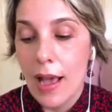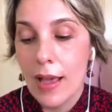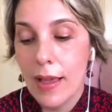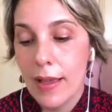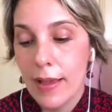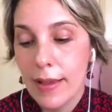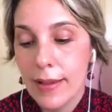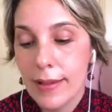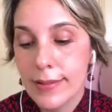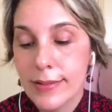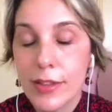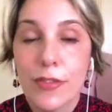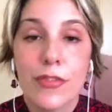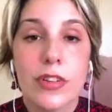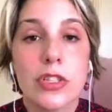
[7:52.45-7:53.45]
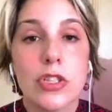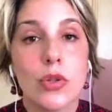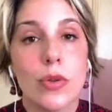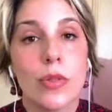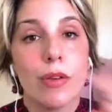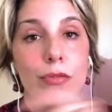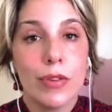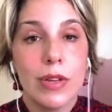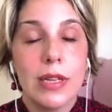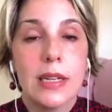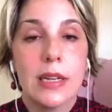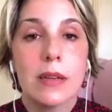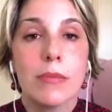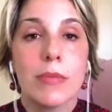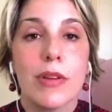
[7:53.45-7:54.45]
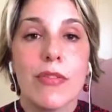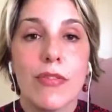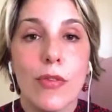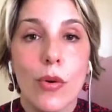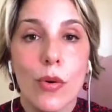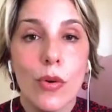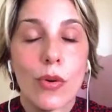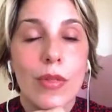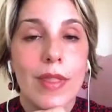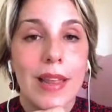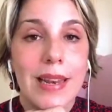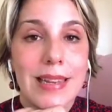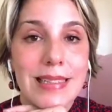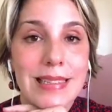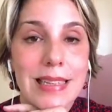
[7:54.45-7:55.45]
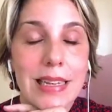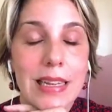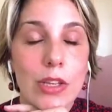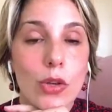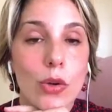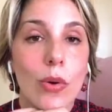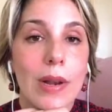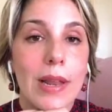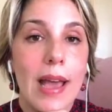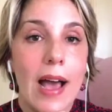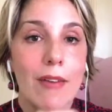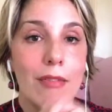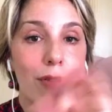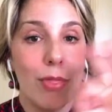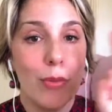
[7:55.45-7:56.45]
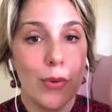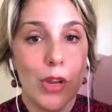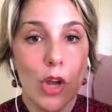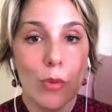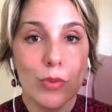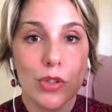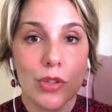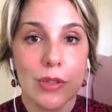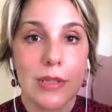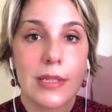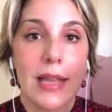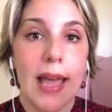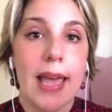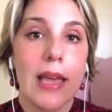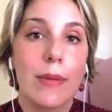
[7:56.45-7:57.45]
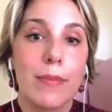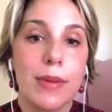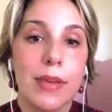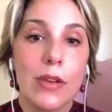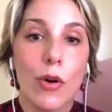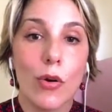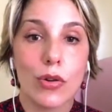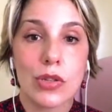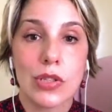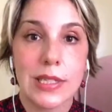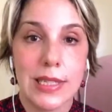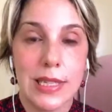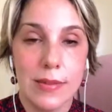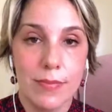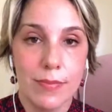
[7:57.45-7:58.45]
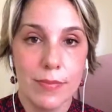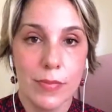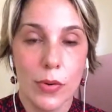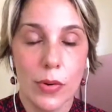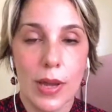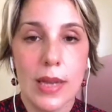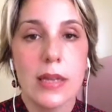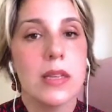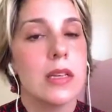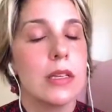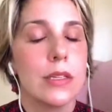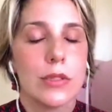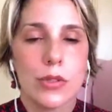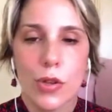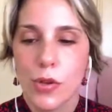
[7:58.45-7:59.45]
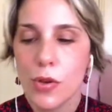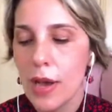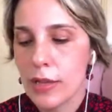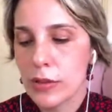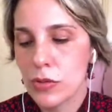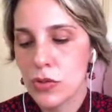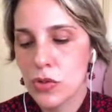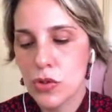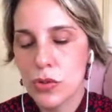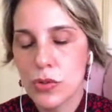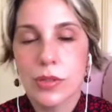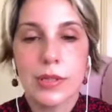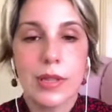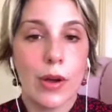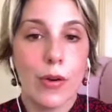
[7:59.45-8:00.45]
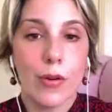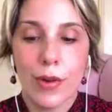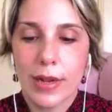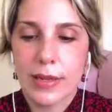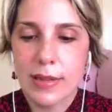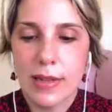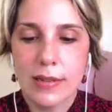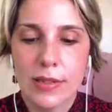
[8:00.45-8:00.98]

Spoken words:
Different to the reading before, the listening, you only have 3 options, A, B, or C, okay? So you had to choose the correct